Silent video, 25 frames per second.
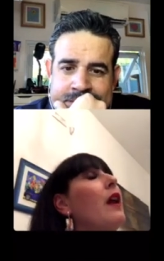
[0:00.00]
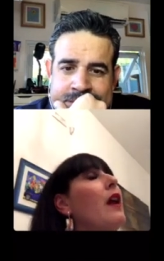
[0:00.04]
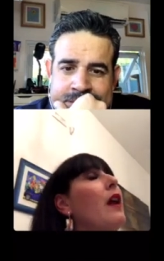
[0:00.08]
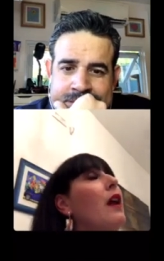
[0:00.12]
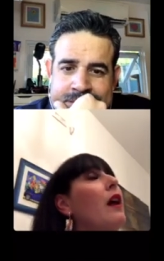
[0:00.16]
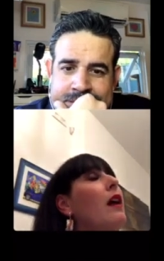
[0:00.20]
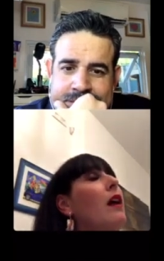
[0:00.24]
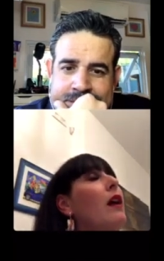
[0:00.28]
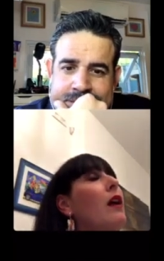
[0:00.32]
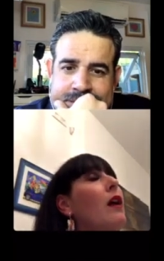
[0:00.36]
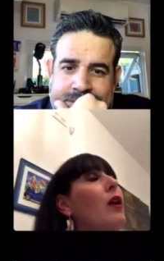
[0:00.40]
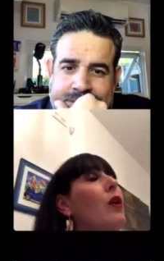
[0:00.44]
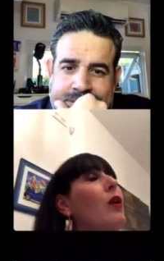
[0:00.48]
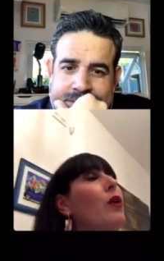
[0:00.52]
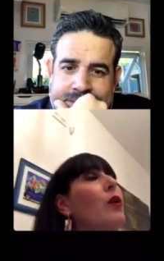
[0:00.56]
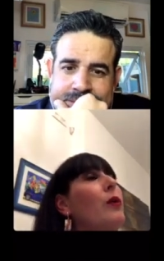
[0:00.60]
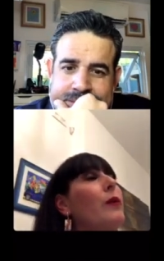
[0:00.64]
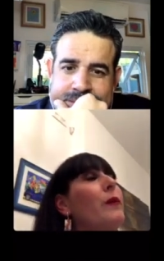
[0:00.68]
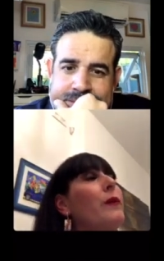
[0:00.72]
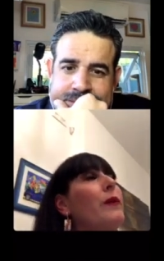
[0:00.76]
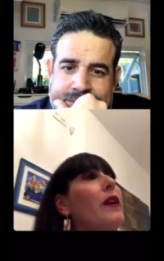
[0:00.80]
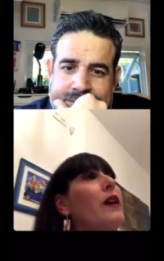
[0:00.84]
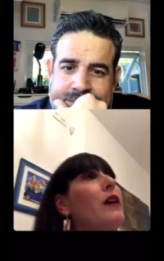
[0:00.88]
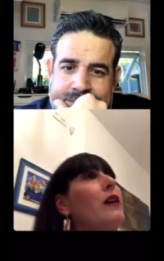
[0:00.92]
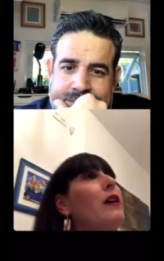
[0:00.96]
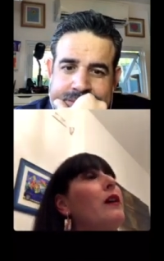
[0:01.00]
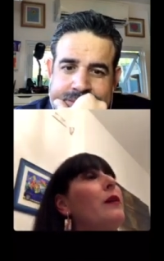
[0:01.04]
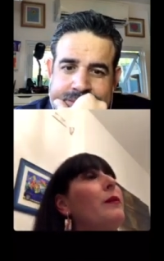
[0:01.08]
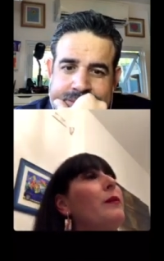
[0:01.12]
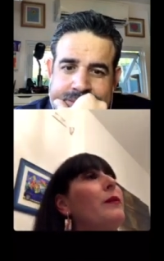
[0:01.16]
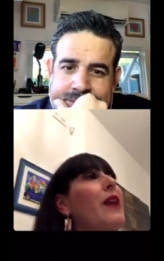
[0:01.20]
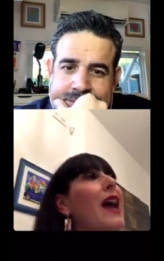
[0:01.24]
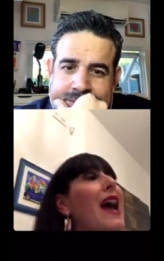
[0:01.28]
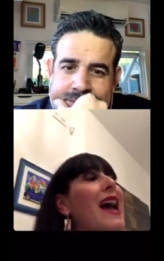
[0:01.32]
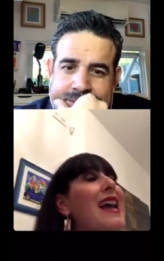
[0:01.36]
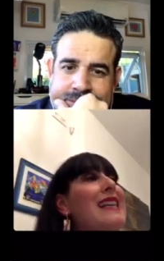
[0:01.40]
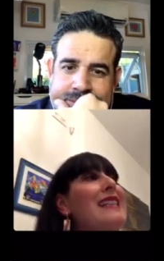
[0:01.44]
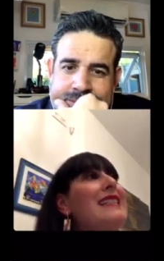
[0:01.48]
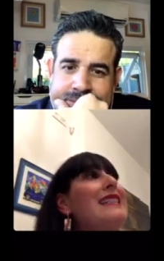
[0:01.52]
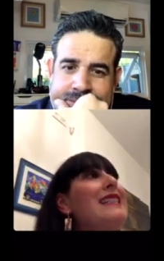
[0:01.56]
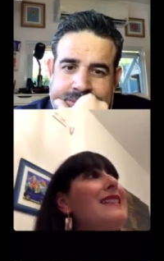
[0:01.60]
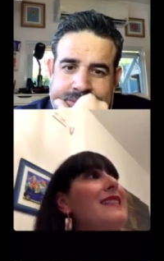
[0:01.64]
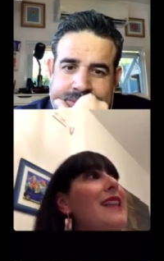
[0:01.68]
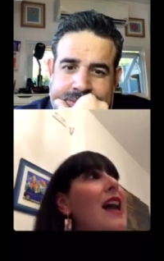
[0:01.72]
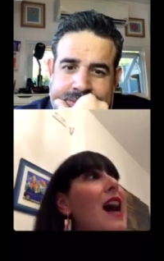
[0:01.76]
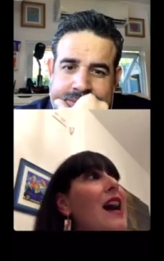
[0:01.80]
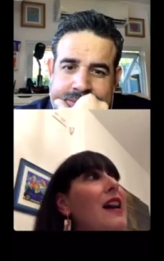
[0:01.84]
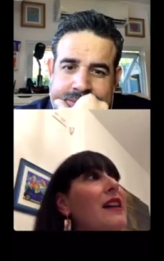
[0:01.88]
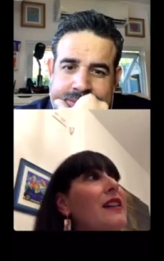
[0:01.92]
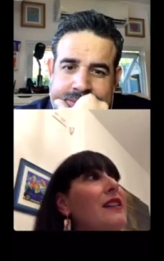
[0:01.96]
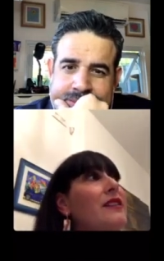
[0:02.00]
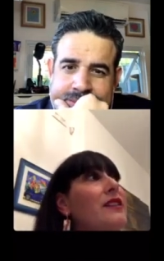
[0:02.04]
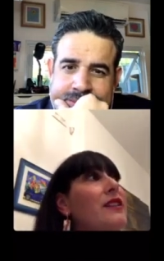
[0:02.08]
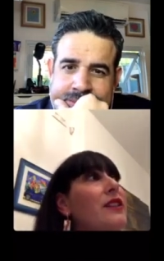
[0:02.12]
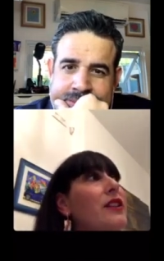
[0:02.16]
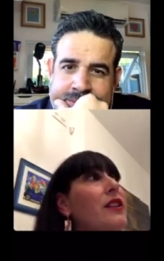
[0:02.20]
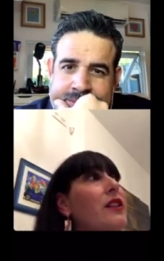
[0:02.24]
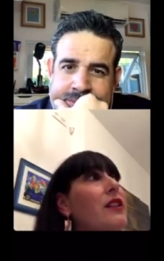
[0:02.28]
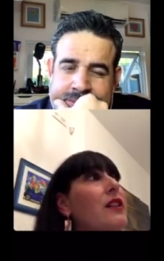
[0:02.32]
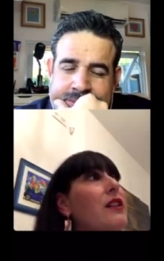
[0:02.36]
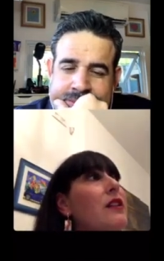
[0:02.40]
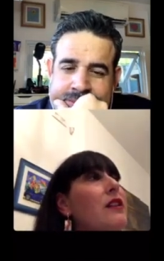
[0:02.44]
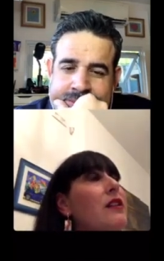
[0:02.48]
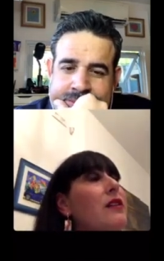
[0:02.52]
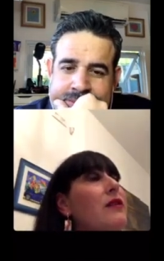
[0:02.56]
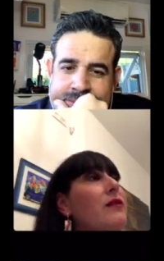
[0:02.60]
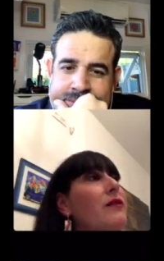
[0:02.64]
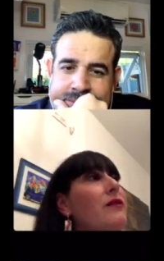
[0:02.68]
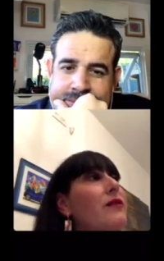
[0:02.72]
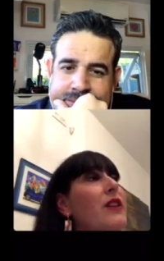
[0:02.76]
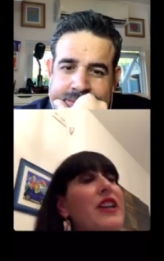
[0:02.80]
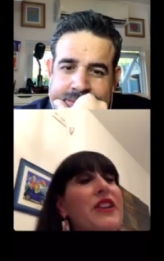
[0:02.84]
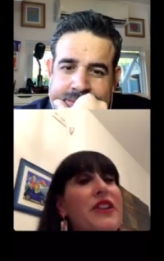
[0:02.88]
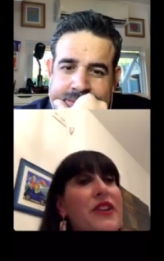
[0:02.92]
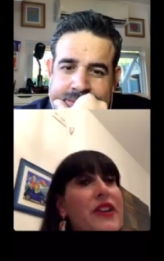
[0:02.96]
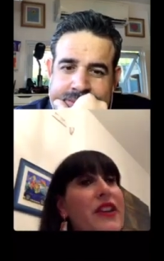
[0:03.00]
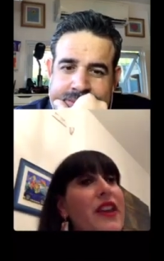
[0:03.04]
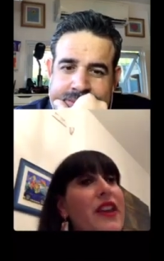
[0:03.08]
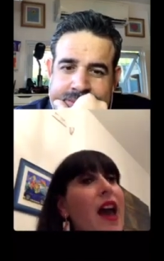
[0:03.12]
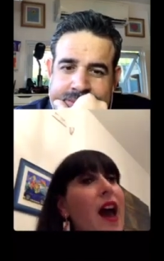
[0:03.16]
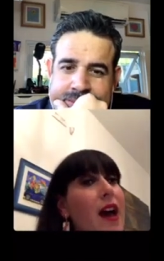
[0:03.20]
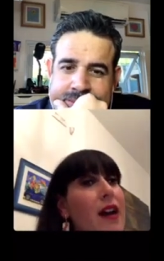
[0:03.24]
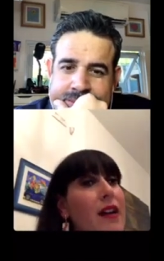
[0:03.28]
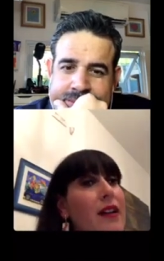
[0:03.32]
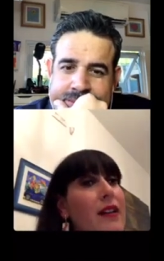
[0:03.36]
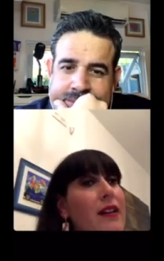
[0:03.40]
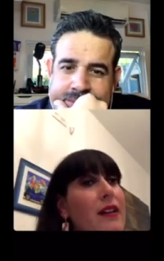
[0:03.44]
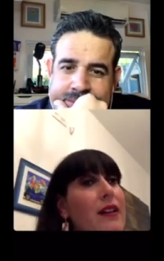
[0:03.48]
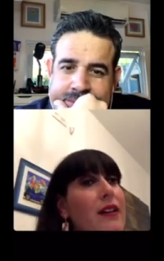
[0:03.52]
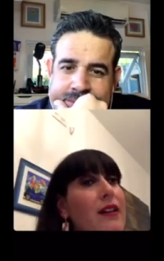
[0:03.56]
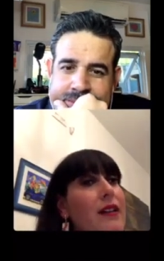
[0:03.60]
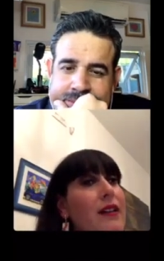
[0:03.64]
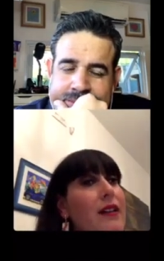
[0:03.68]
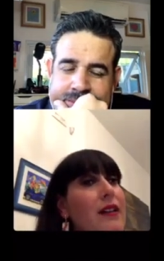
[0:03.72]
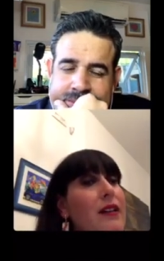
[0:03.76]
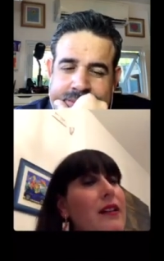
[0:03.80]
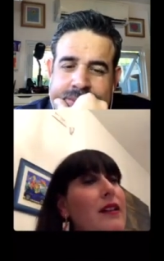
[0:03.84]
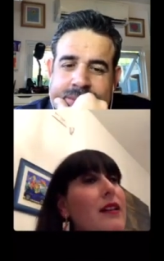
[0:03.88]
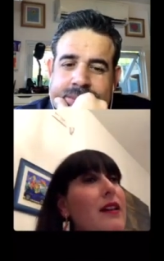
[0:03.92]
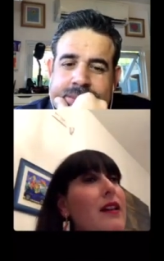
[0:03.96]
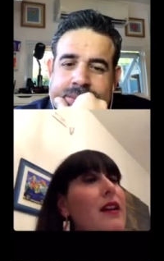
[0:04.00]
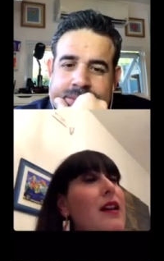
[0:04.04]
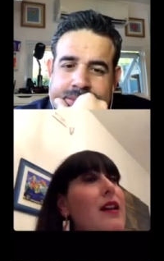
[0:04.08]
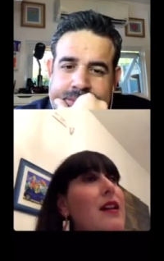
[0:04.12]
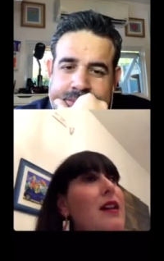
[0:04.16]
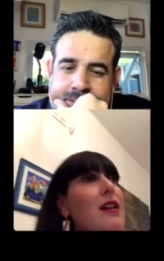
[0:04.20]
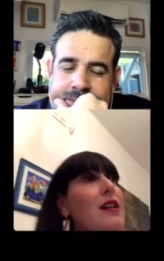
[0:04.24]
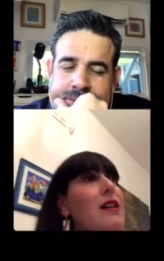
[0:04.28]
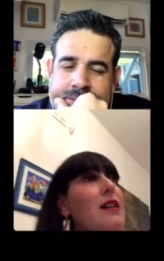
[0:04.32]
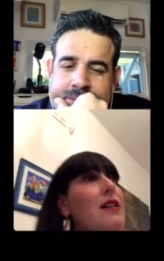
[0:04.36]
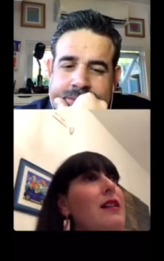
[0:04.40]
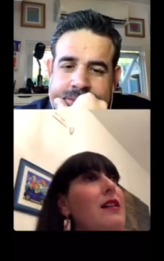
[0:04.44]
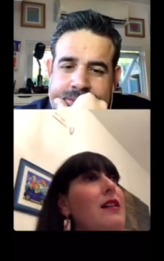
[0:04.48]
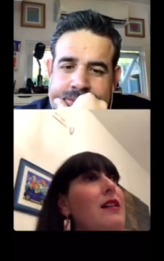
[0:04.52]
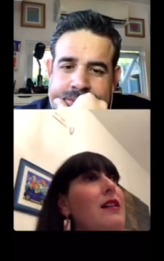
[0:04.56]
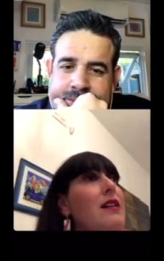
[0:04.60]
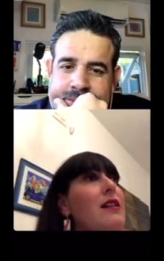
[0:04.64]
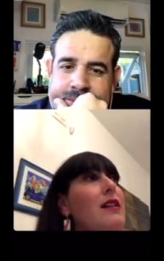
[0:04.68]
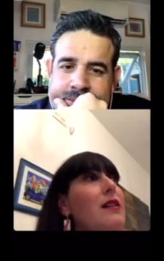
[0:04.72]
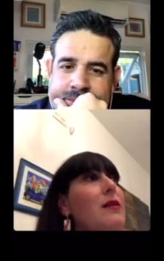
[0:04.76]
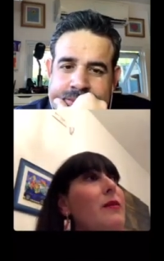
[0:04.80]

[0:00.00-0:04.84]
Speaker 1: Um, um, I start uh, very young. Um,